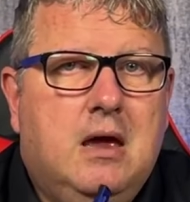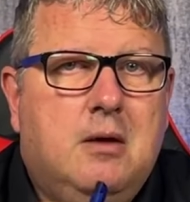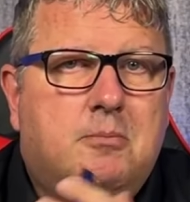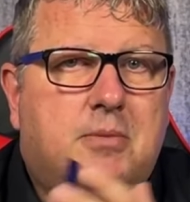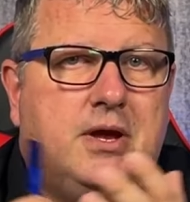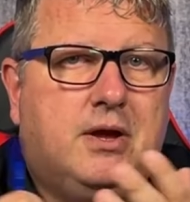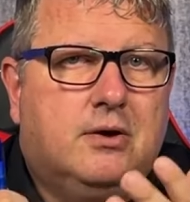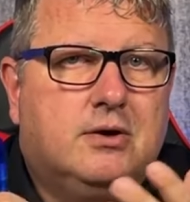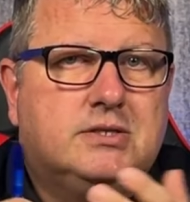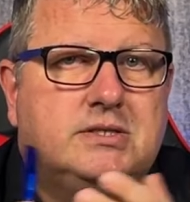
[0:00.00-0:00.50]

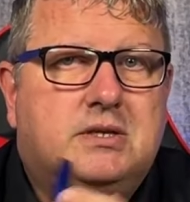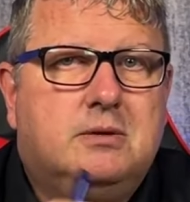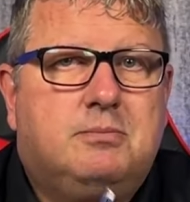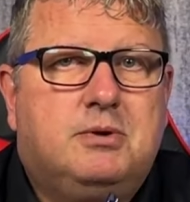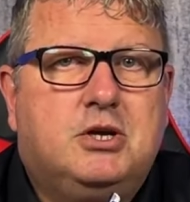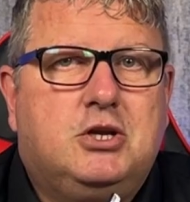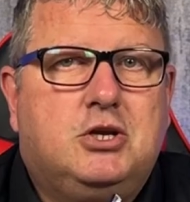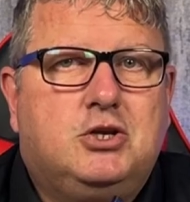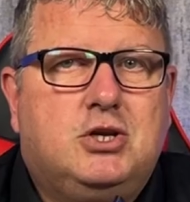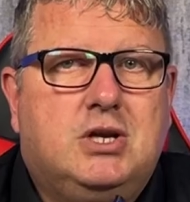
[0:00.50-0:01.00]
Because the
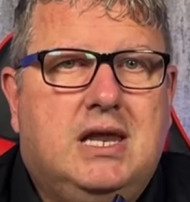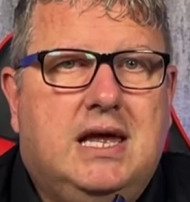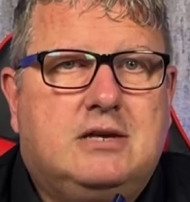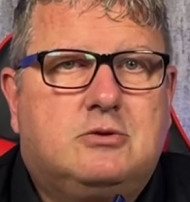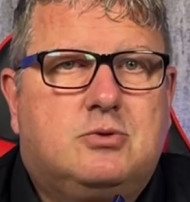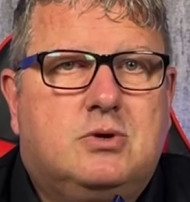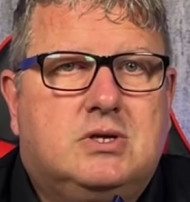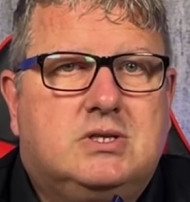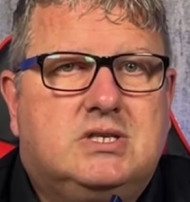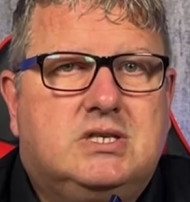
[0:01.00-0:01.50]
British
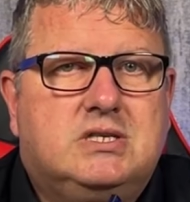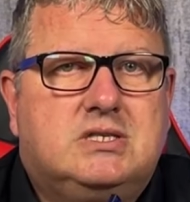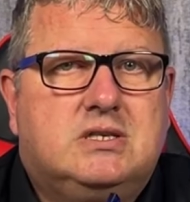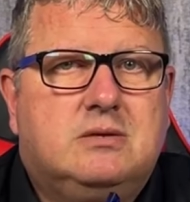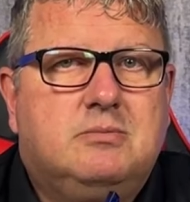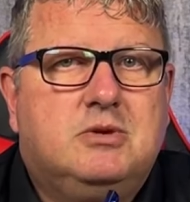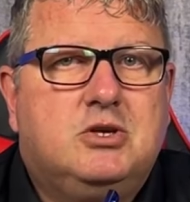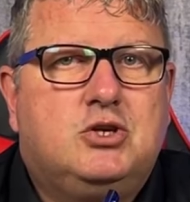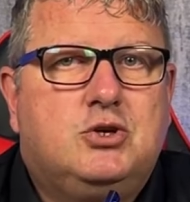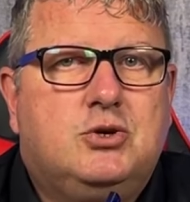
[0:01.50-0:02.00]
electoral
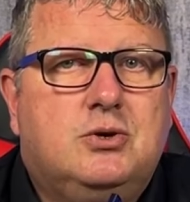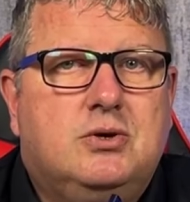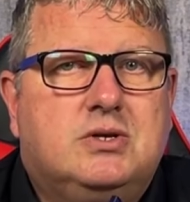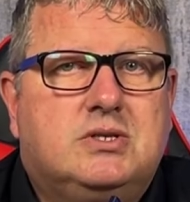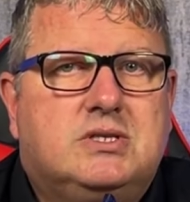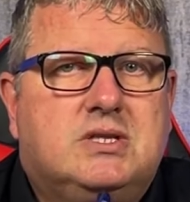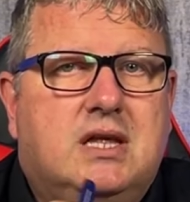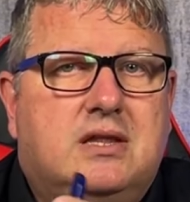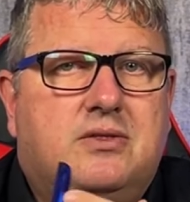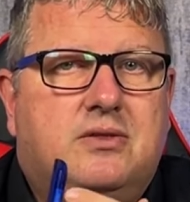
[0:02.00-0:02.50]
system
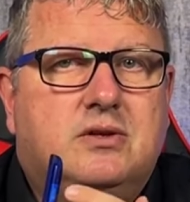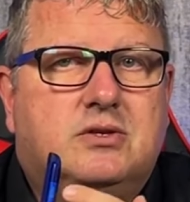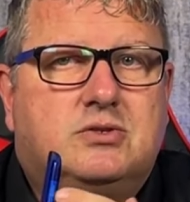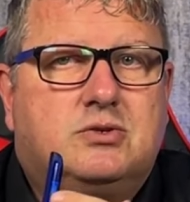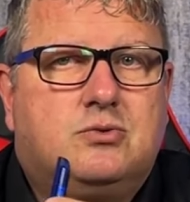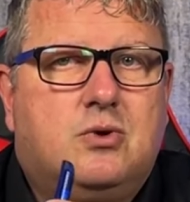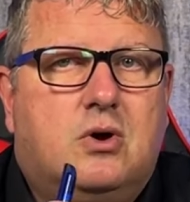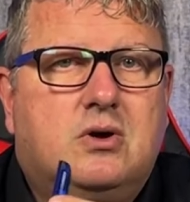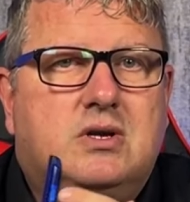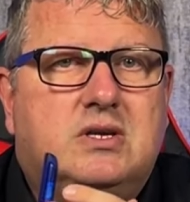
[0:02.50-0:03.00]
ensures that the
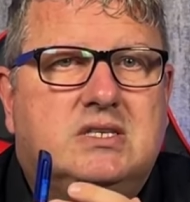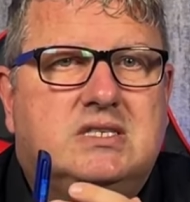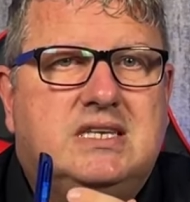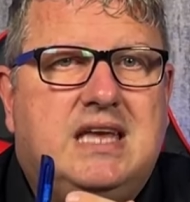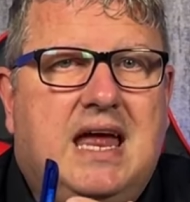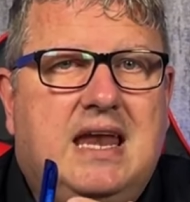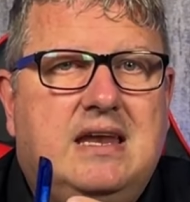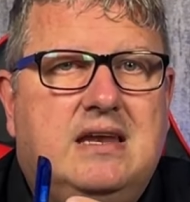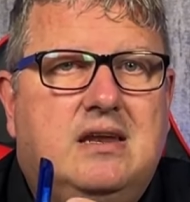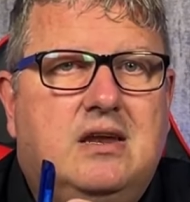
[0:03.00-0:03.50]
strongest
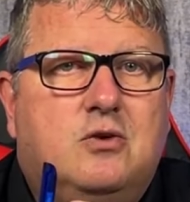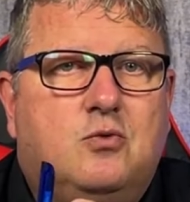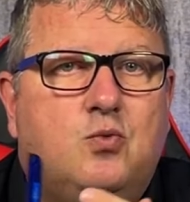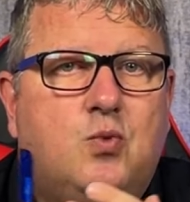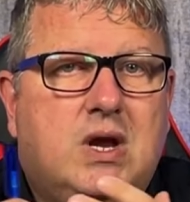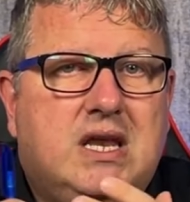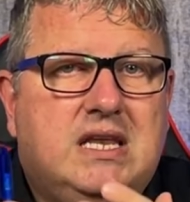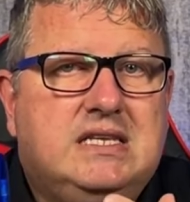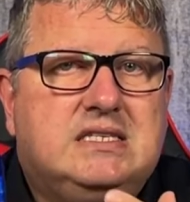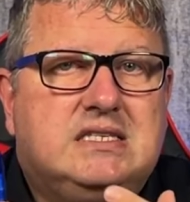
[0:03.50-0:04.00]
candidate
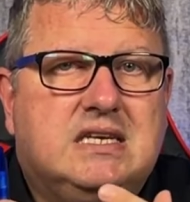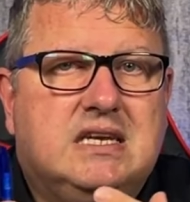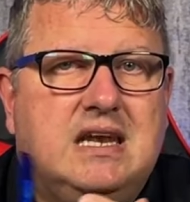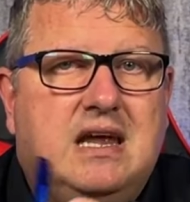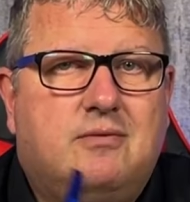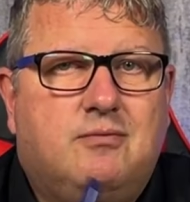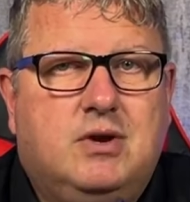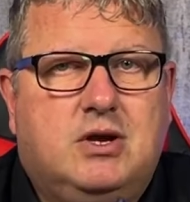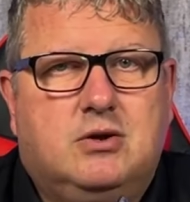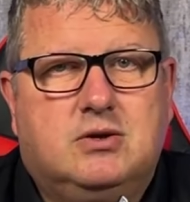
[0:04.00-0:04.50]
wins in
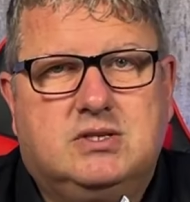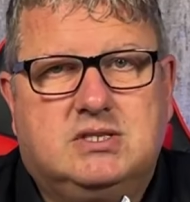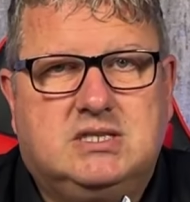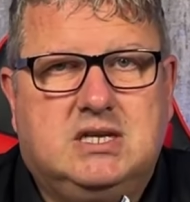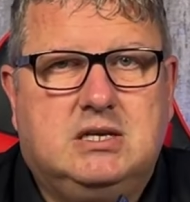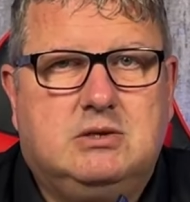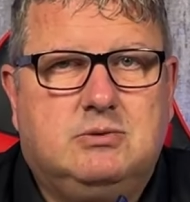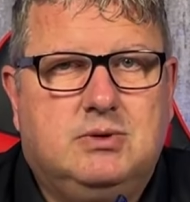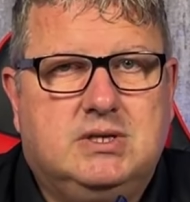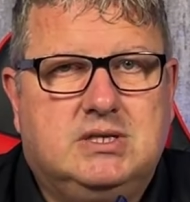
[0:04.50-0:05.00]
every
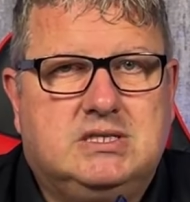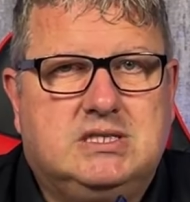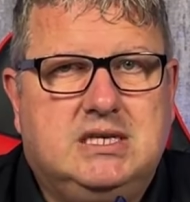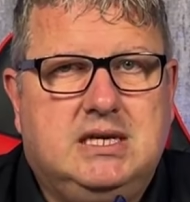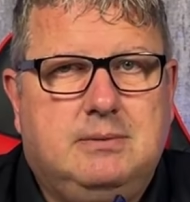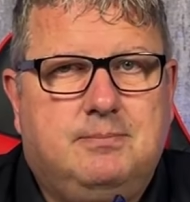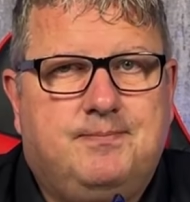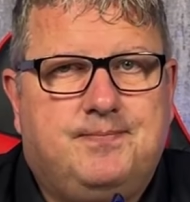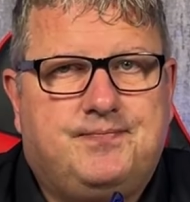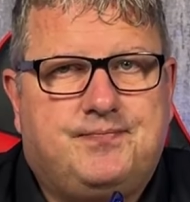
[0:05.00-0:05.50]
constituency.